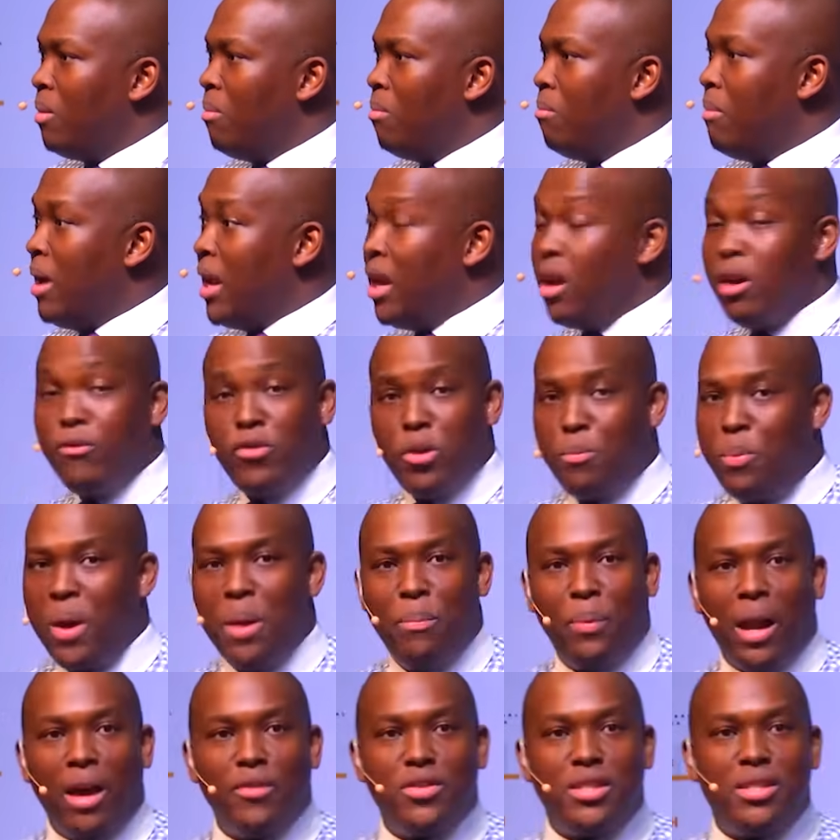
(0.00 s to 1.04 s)
Many of the
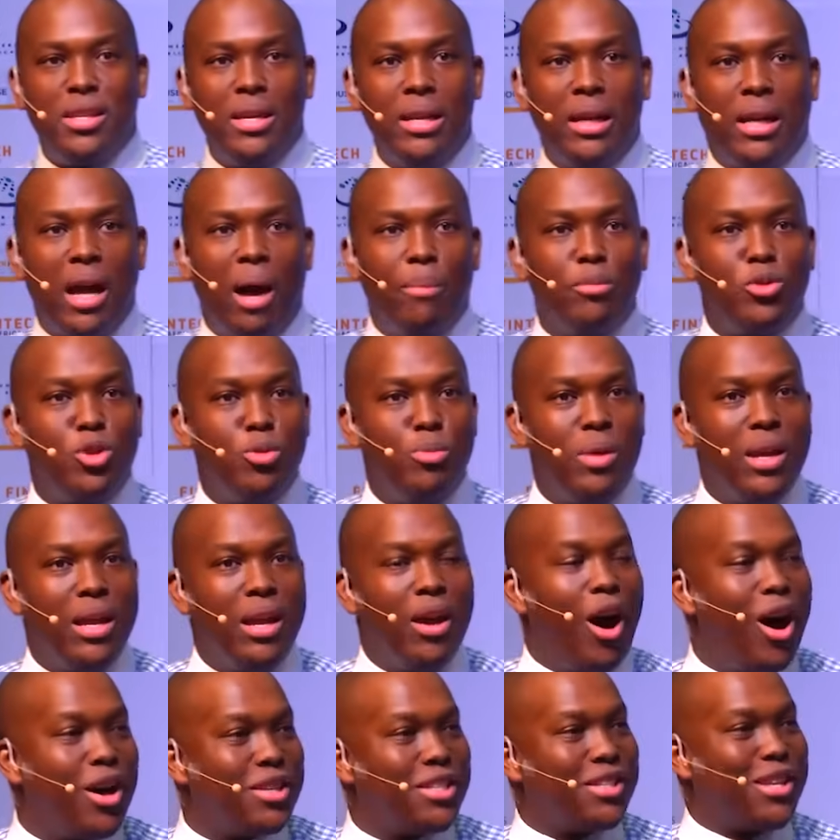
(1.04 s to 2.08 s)
people I've seen come to me
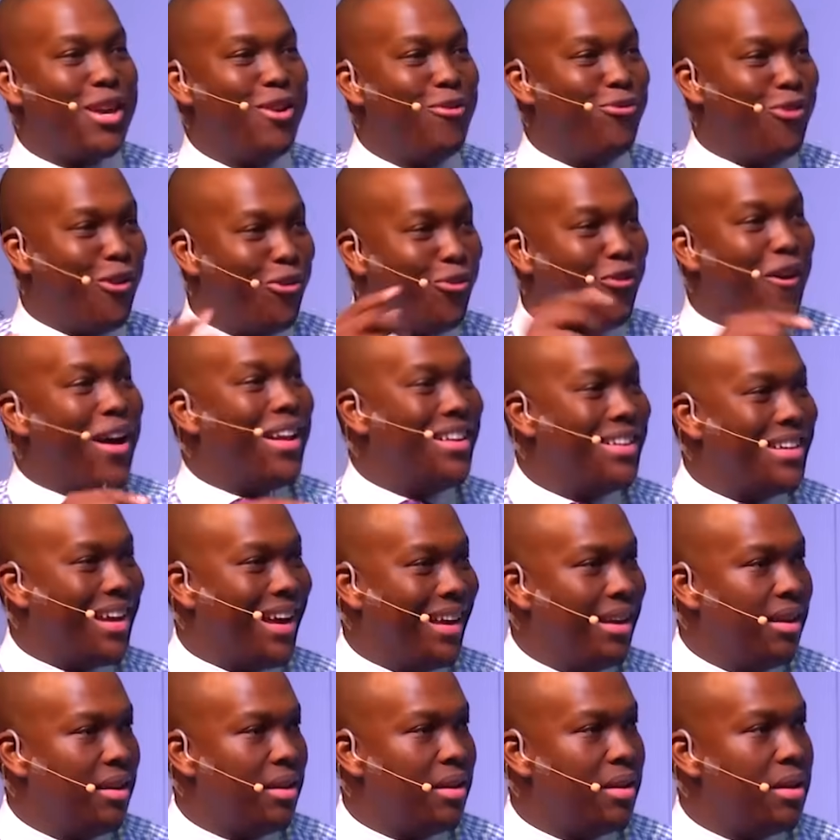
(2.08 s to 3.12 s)
asking for
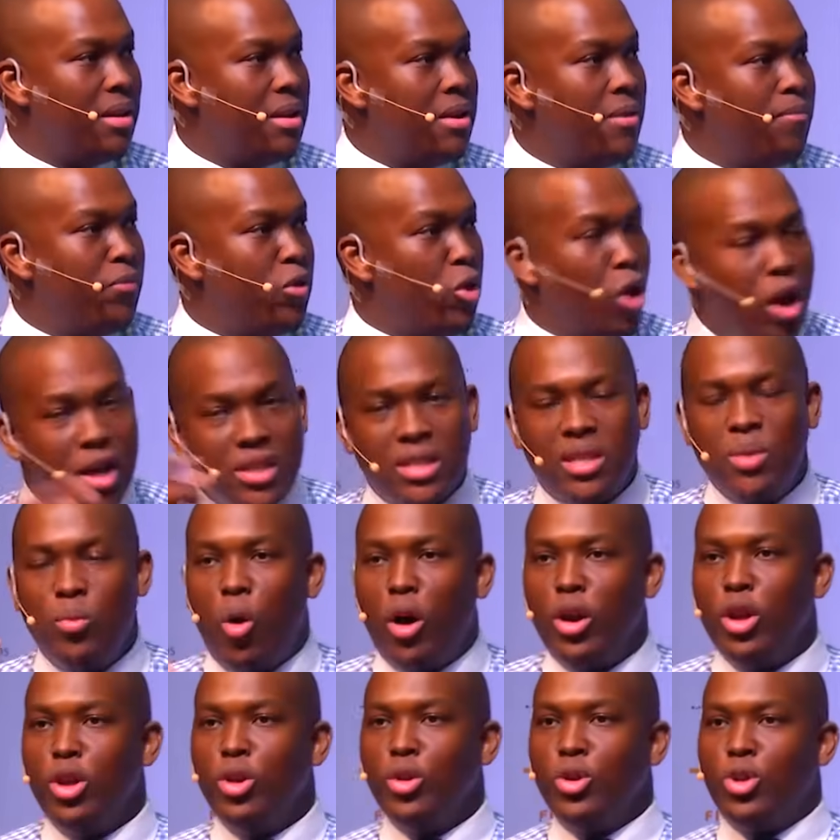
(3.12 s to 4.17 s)
funding, you ask them, what
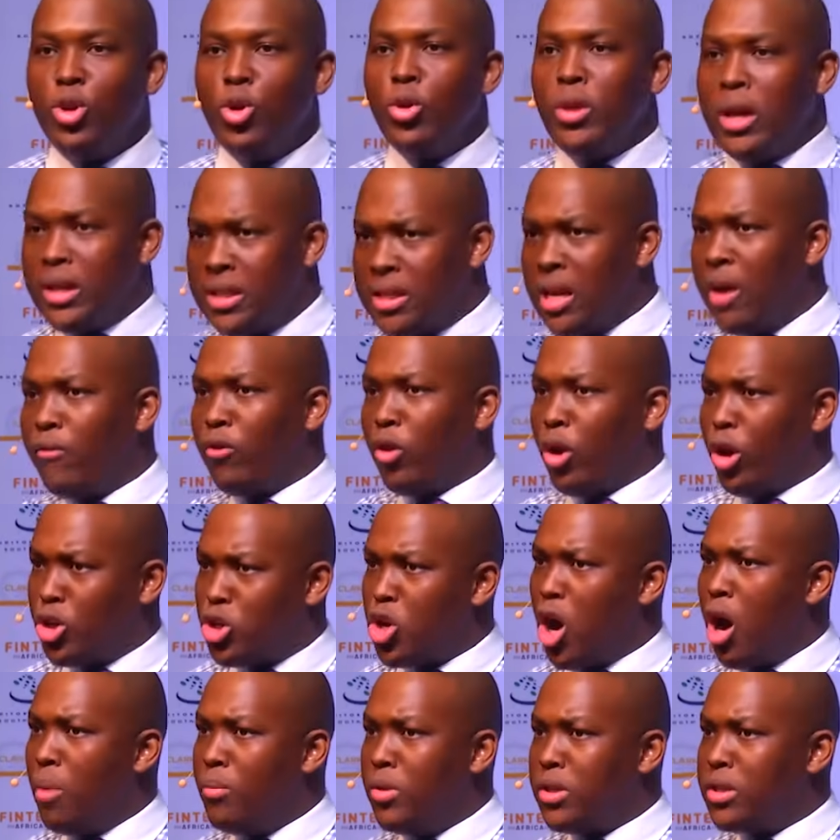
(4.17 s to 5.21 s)
do you do? They say, I've got a
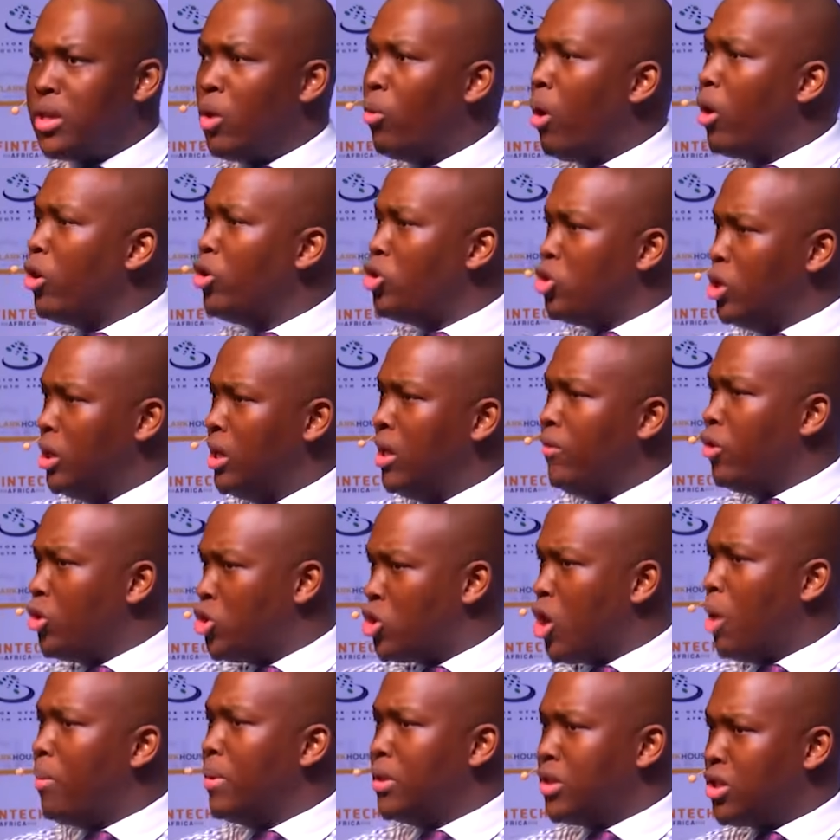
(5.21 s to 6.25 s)
job. You say, why don't you leave your
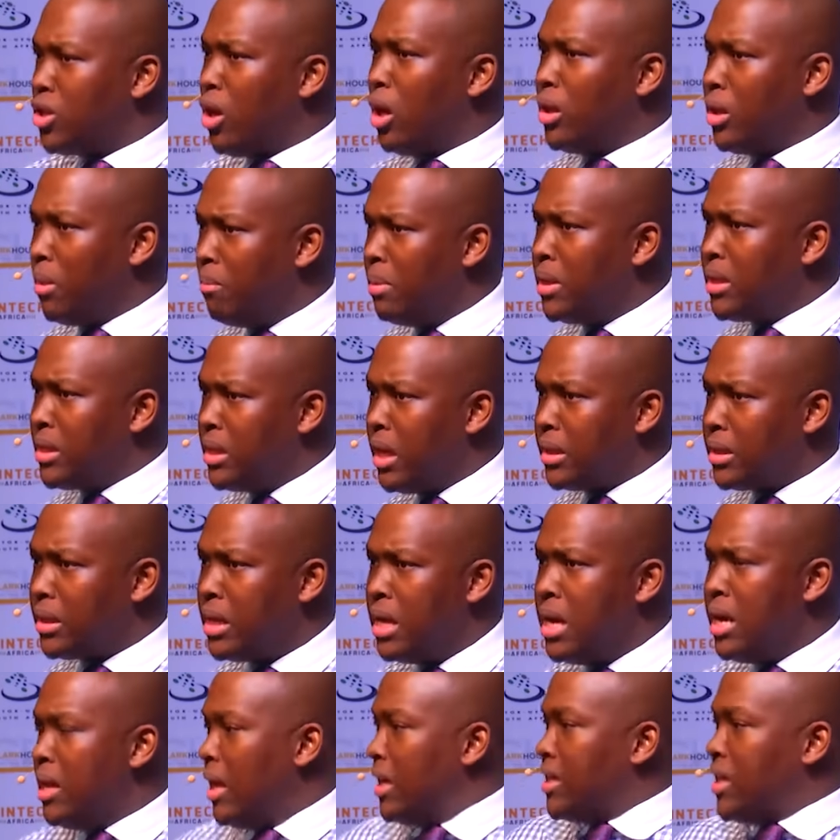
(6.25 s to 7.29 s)
job and start the business?
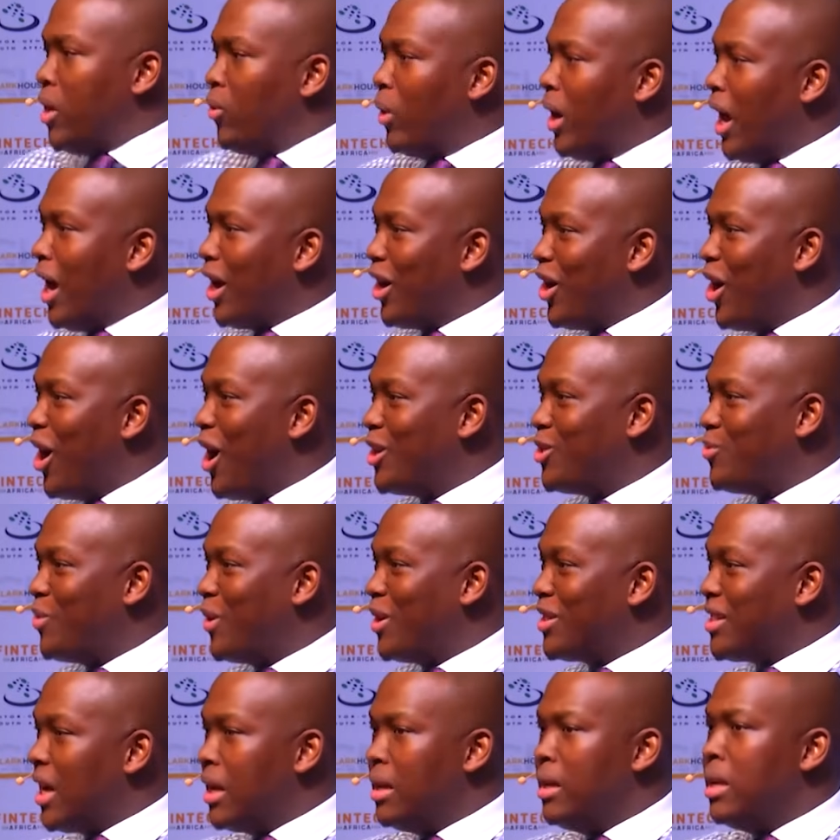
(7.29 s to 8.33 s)
They say, well, I can't
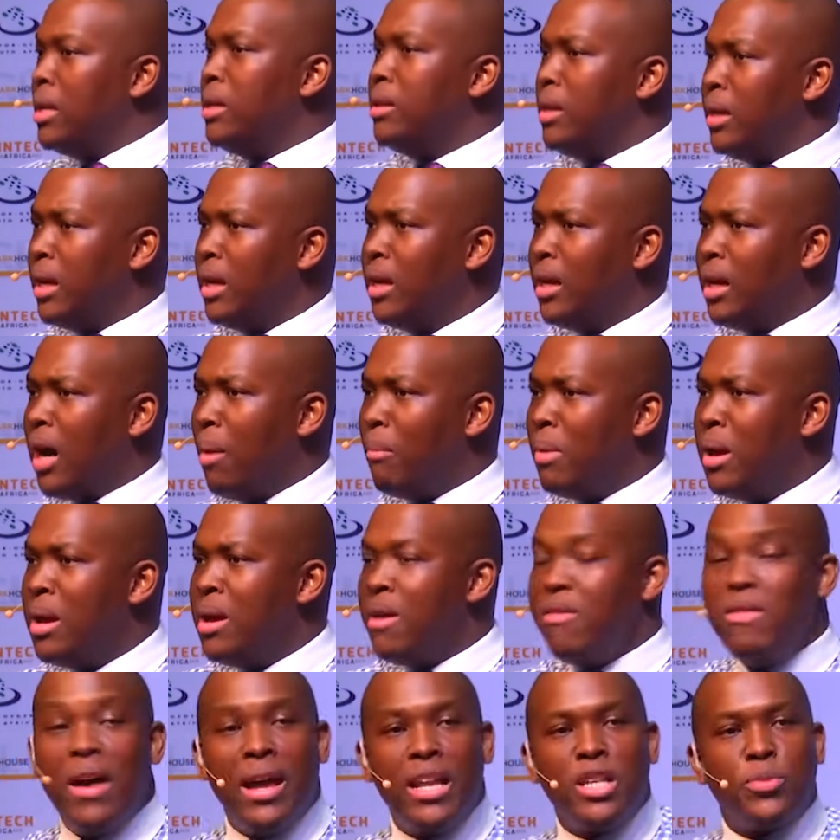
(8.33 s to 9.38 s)
because I need the income.
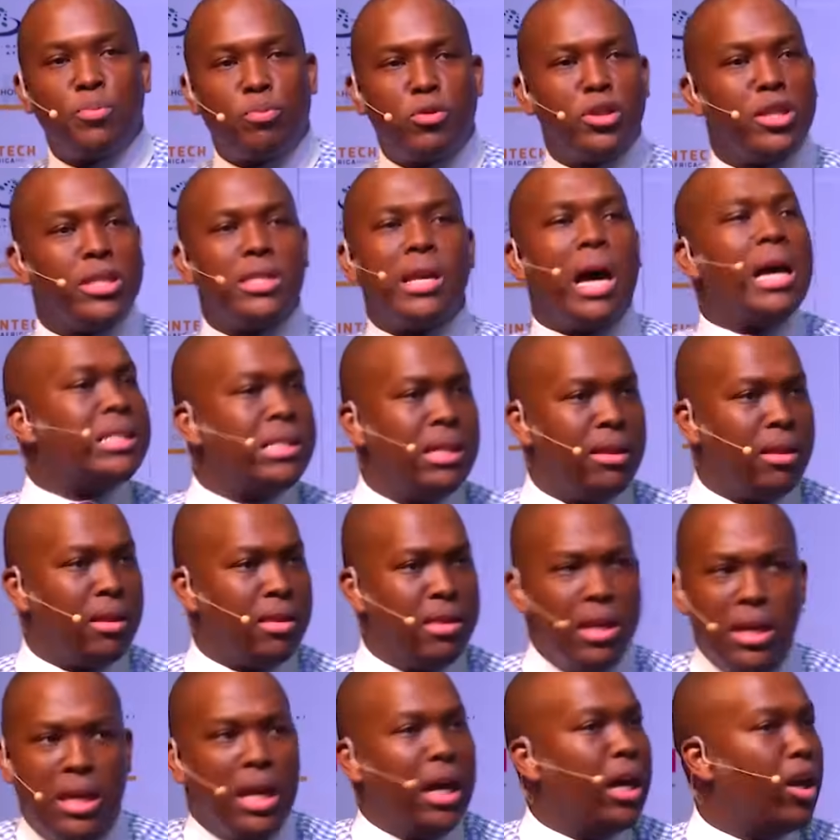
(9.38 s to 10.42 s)
That is precisely the
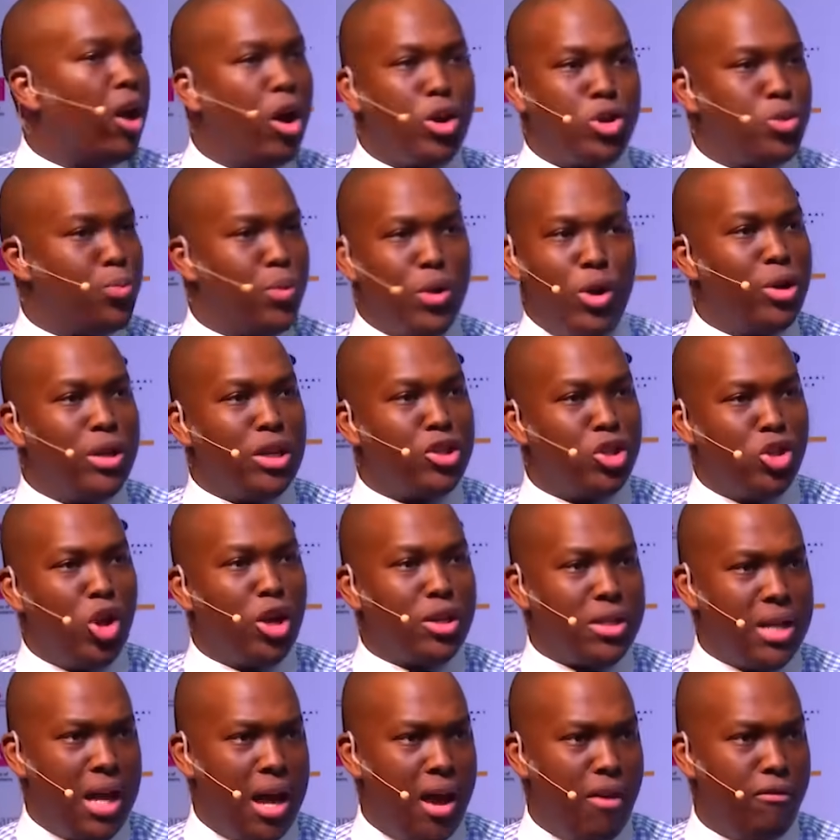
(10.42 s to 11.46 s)
thinking an entrepreneur does
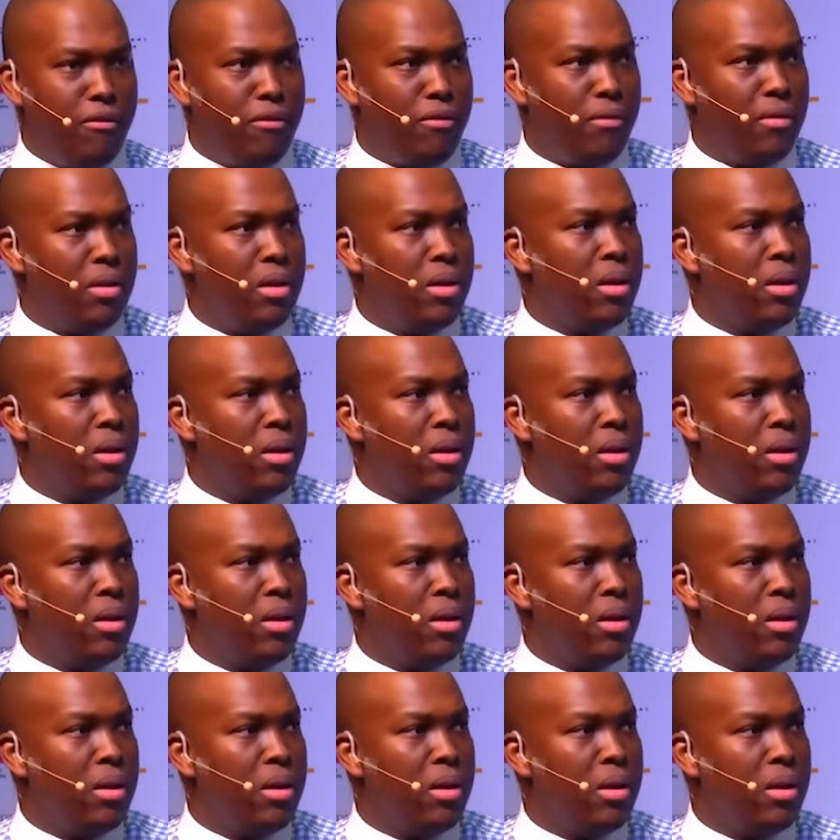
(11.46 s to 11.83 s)
not have.